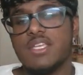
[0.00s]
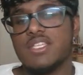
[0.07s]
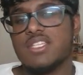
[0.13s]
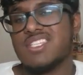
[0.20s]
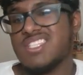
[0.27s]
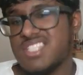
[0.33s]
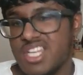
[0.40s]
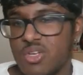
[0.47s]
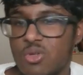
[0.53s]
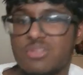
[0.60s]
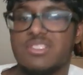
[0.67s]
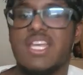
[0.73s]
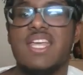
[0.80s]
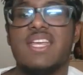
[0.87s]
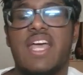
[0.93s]
Still
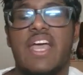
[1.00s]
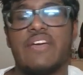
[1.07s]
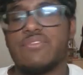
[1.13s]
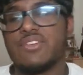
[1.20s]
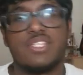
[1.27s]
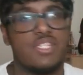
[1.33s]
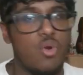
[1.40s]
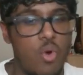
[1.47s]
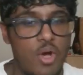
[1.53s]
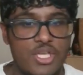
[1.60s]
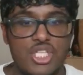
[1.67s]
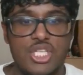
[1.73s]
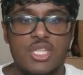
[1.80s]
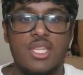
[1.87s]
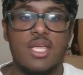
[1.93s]
take every
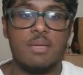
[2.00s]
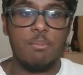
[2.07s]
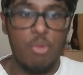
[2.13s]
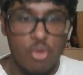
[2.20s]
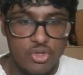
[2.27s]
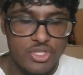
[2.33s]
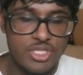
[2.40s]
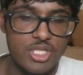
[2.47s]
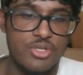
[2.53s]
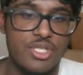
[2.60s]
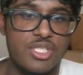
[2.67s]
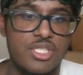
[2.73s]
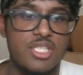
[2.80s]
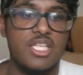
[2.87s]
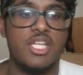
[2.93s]
question like more
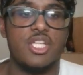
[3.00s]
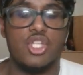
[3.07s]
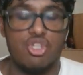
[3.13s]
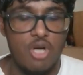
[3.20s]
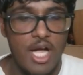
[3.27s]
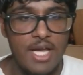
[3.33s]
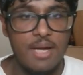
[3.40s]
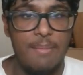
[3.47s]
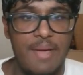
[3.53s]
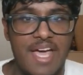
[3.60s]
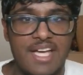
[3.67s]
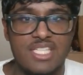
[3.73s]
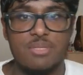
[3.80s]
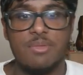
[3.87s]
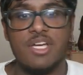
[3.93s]
seriously and try to
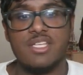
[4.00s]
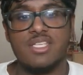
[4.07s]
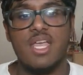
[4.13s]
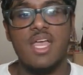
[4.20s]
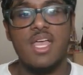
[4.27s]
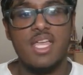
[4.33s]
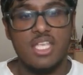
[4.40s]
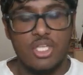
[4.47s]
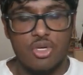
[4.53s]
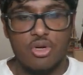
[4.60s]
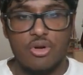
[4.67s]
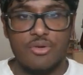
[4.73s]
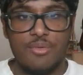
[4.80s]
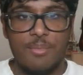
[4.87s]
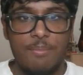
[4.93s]
maximize
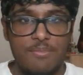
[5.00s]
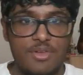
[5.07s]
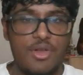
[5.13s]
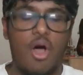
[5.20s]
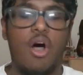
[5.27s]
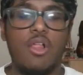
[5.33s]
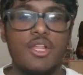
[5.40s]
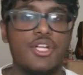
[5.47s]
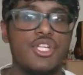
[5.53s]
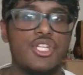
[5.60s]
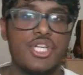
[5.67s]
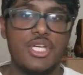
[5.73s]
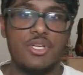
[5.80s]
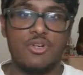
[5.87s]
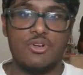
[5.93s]
your knowledge
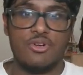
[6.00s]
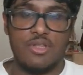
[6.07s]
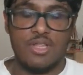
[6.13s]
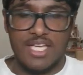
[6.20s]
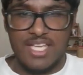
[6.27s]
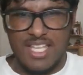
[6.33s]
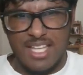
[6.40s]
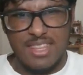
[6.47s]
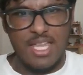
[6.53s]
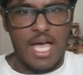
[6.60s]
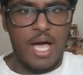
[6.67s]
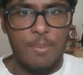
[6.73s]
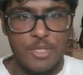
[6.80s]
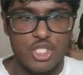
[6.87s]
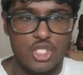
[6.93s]
and your like
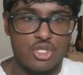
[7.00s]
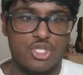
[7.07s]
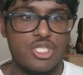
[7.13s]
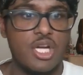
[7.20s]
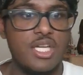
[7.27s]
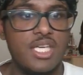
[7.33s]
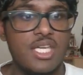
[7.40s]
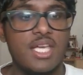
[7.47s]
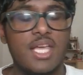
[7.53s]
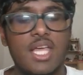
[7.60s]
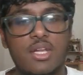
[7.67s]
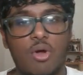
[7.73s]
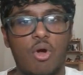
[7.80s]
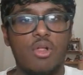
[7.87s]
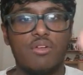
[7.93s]
how much you're studying
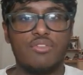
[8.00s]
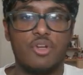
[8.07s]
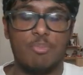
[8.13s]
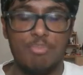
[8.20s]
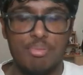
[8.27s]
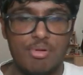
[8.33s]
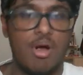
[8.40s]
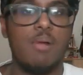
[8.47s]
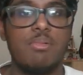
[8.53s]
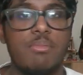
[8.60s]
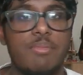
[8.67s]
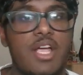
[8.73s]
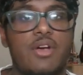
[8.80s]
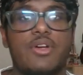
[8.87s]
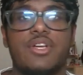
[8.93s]
in all of your
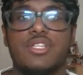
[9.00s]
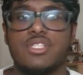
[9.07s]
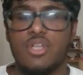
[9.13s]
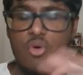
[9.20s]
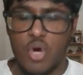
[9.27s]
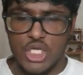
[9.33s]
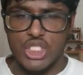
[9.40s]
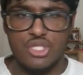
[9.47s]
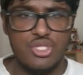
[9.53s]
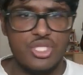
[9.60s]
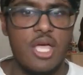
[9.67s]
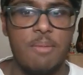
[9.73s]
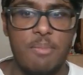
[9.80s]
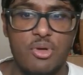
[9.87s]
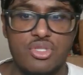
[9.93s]
problem areas, the questions you
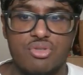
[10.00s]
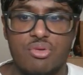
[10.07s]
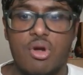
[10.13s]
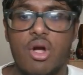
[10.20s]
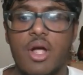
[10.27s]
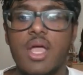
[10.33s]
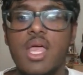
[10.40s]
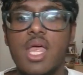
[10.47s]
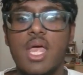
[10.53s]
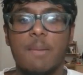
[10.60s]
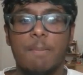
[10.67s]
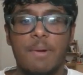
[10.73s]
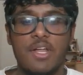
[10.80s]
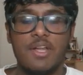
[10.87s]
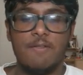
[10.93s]
get most wrong.
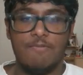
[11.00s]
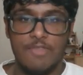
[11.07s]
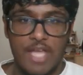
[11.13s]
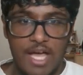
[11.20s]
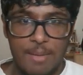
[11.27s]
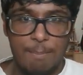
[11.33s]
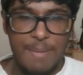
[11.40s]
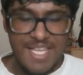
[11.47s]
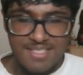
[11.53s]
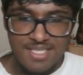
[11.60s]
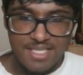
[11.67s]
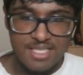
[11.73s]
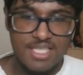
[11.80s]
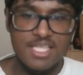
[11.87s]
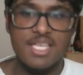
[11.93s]
But
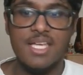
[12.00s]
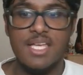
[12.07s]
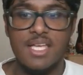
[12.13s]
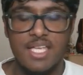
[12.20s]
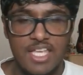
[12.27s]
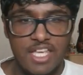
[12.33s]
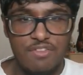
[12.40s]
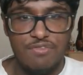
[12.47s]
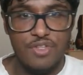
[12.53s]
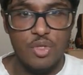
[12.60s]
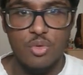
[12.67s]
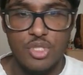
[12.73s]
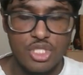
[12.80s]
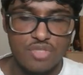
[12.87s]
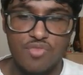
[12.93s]
basically, if
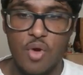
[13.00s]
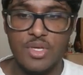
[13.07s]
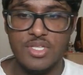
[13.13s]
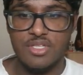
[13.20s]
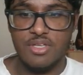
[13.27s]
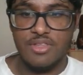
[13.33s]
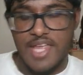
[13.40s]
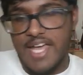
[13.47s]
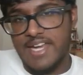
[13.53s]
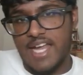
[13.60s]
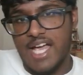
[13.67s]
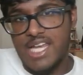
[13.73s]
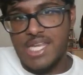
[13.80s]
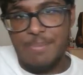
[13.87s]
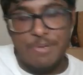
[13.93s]
you just focus on that
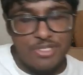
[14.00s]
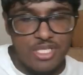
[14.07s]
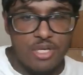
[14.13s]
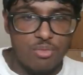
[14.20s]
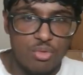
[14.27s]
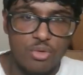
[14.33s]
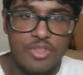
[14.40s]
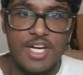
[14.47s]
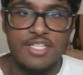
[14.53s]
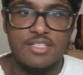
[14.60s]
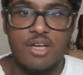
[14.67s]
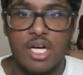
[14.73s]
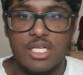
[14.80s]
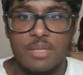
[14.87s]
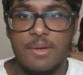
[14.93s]
90% rule that I
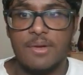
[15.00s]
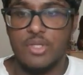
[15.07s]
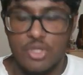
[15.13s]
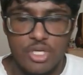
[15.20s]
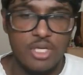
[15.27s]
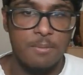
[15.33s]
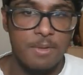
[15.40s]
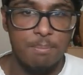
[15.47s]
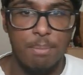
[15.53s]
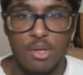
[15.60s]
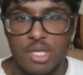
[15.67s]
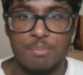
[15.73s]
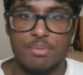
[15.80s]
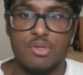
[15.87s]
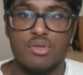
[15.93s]
talked about, you're going to be
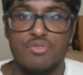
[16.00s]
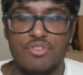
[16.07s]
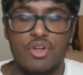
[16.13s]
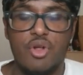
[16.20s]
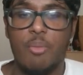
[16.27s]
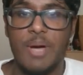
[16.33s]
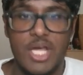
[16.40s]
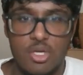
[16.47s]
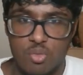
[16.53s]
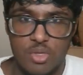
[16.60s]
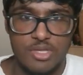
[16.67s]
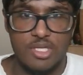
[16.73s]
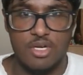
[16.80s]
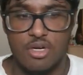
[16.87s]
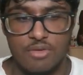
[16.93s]
bulletproof no matter
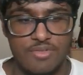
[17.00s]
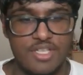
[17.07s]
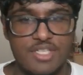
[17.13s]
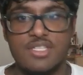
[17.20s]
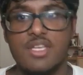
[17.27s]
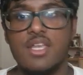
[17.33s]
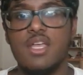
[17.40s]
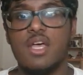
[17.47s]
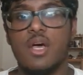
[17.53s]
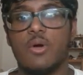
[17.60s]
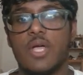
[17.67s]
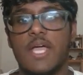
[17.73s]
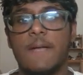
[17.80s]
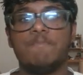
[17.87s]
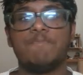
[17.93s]
what the curve is.
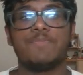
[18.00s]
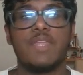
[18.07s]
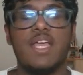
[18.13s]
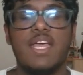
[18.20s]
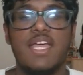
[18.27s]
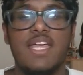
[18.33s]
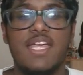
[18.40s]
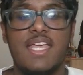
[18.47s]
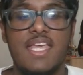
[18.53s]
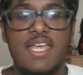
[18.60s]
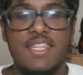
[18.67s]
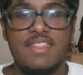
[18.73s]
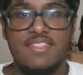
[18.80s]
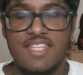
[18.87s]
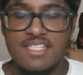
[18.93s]
Okay.
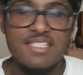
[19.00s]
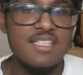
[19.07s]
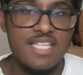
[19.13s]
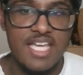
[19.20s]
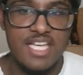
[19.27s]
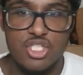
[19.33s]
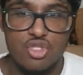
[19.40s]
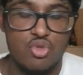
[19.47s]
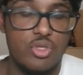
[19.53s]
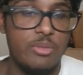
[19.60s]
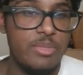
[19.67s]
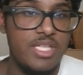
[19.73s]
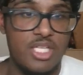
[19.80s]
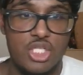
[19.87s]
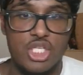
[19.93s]
This is
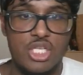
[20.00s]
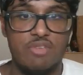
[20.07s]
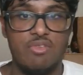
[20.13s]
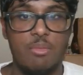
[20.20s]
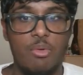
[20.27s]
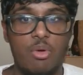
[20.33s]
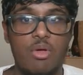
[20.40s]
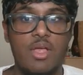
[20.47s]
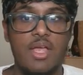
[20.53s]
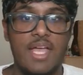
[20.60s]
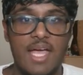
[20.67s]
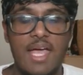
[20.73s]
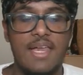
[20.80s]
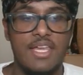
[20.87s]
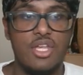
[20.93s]
extremely achievable.
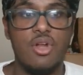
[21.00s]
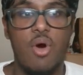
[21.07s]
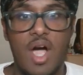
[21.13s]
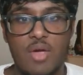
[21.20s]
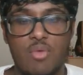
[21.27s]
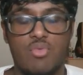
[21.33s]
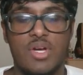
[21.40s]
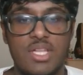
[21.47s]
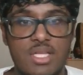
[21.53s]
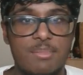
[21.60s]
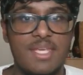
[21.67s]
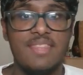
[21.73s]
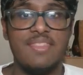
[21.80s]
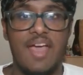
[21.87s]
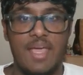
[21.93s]
And, I really
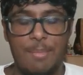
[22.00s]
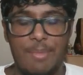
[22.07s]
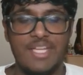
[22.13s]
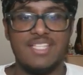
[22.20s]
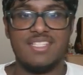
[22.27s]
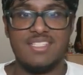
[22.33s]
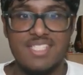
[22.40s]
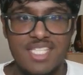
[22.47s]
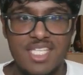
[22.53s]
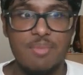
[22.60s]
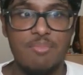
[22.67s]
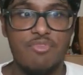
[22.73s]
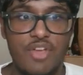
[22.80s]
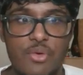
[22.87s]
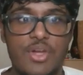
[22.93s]
mean that. It might
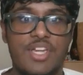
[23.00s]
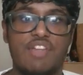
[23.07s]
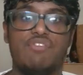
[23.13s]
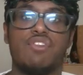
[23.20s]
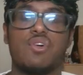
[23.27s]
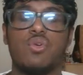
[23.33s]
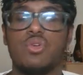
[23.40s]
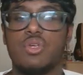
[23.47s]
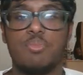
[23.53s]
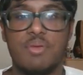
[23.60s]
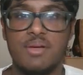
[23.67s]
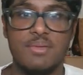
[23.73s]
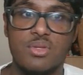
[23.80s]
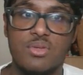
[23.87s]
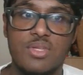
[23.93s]
seem very difficult. You
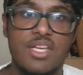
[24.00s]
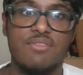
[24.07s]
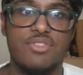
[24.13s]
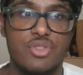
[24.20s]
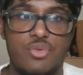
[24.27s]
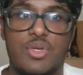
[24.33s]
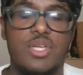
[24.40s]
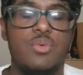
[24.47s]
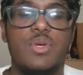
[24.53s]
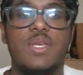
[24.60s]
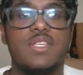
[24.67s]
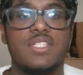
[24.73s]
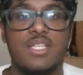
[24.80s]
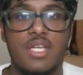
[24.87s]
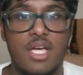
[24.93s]
probably only have 3
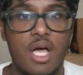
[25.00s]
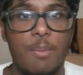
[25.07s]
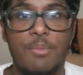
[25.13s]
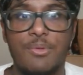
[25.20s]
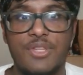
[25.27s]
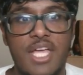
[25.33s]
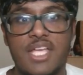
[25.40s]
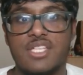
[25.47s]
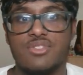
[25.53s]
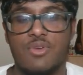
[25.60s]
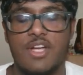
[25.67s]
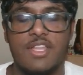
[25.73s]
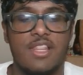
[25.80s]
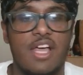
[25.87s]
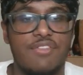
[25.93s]
weeks and a couple days,
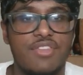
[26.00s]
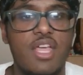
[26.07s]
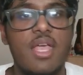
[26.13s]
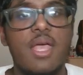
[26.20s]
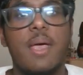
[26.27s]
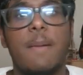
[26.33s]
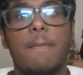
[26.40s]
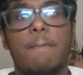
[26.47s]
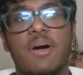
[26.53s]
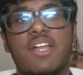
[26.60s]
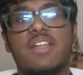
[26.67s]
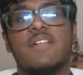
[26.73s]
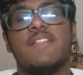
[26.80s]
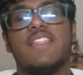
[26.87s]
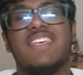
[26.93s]
right, left,
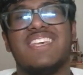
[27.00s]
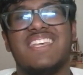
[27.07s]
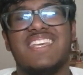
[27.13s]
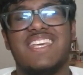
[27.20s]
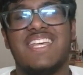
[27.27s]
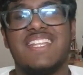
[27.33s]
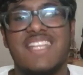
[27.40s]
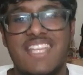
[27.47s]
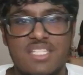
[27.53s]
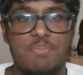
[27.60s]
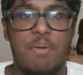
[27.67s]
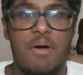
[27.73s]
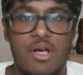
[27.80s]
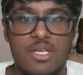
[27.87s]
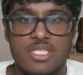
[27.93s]
but it is
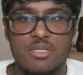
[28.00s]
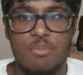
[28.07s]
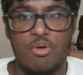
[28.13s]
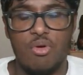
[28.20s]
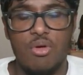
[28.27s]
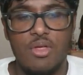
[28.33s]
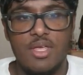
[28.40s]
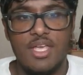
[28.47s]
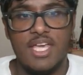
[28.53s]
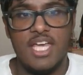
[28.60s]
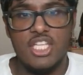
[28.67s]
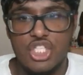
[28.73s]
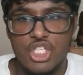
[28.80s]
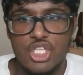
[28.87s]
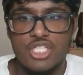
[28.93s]
possible.
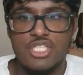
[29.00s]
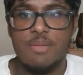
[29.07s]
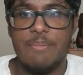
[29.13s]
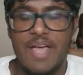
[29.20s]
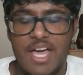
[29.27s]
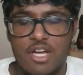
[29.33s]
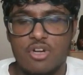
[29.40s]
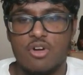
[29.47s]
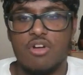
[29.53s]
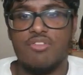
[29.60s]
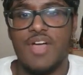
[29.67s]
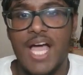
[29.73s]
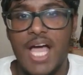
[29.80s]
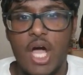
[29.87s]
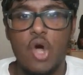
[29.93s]
It's just a matter of
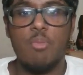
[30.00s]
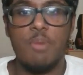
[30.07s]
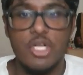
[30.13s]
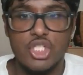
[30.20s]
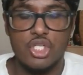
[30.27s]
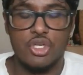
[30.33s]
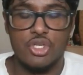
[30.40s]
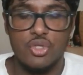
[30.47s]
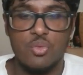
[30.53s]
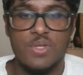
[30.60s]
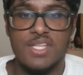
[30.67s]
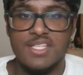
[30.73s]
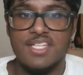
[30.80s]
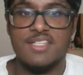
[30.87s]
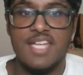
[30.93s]
how much are you
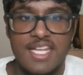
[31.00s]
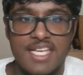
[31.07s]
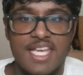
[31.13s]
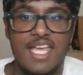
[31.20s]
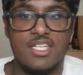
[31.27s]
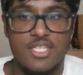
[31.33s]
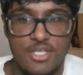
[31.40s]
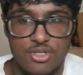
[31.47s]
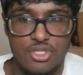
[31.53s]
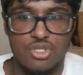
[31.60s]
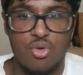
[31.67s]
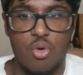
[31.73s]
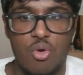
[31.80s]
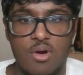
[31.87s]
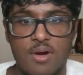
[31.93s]
willing to dedicate to your
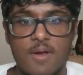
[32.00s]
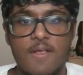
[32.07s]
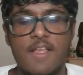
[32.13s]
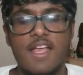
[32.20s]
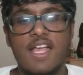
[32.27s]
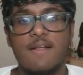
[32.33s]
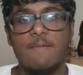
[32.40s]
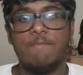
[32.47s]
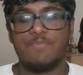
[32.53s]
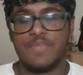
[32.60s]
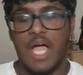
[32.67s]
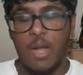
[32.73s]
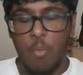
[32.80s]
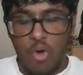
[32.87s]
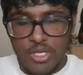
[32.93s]
score.
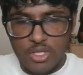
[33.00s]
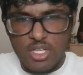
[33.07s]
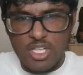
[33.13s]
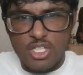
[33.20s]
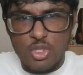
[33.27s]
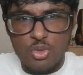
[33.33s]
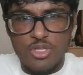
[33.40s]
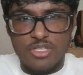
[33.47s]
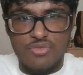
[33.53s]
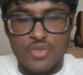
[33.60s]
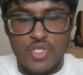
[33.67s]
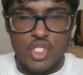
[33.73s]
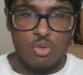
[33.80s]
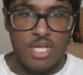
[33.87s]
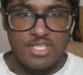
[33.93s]
I want you to do this
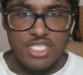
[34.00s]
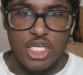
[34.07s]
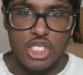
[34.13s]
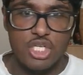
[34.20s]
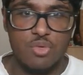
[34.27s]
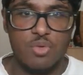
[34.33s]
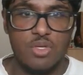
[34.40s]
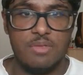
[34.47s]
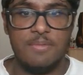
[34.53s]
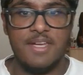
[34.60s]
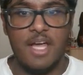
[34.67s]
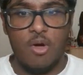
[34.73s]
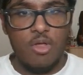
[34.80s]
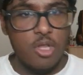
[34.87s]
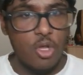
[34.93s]
visualization with me
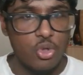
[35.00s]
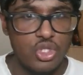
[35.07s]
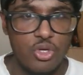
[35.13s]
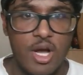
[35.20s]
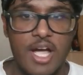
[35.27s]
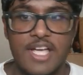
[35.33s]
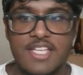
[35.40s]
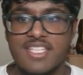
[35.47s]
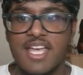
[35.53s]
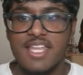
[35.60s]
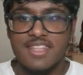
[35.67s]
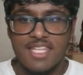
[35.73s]
now. Close your eyes.